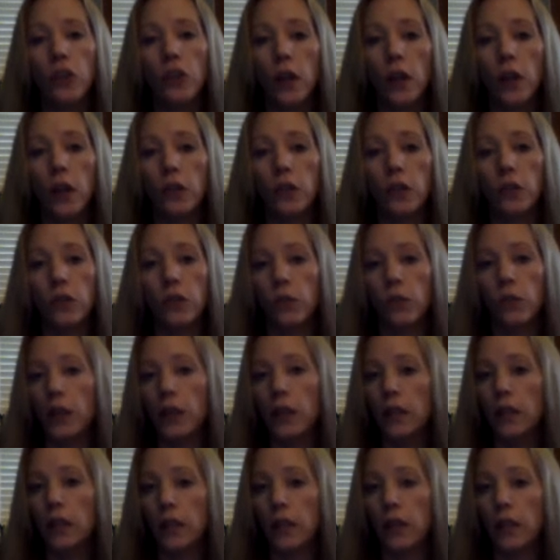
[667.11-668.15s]
just
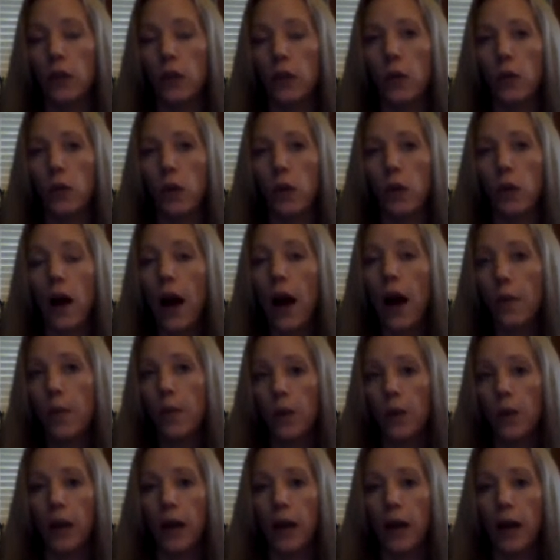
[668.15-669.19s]
reason or
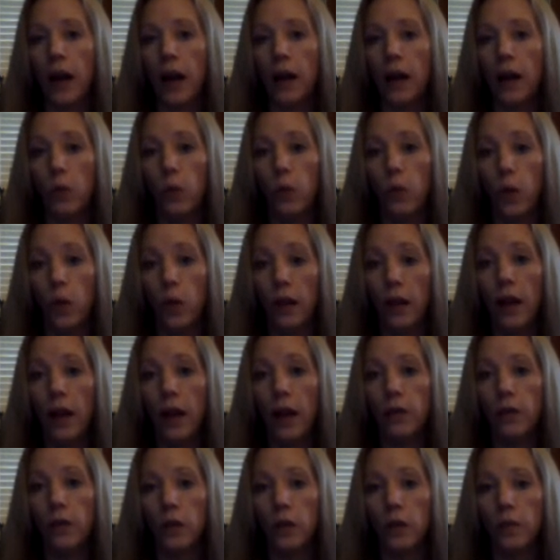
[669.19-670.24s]
operate on
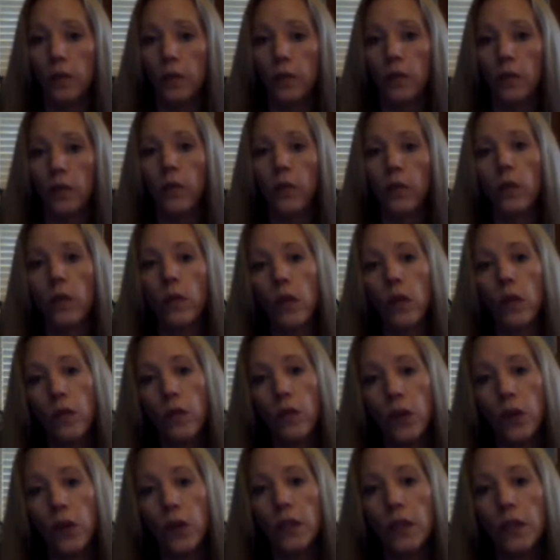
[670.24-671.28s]
one level.
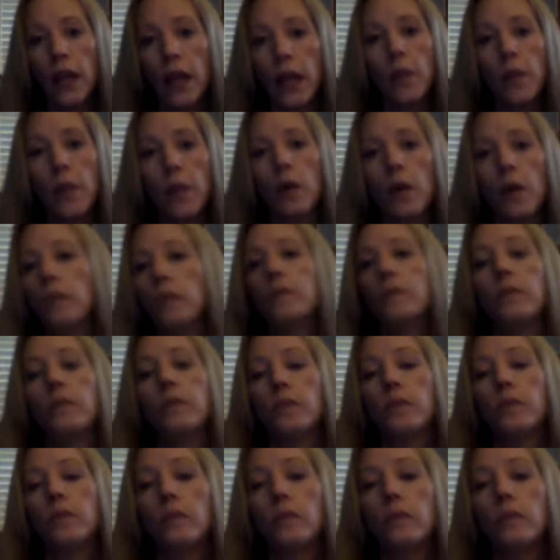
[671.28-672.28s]
For example,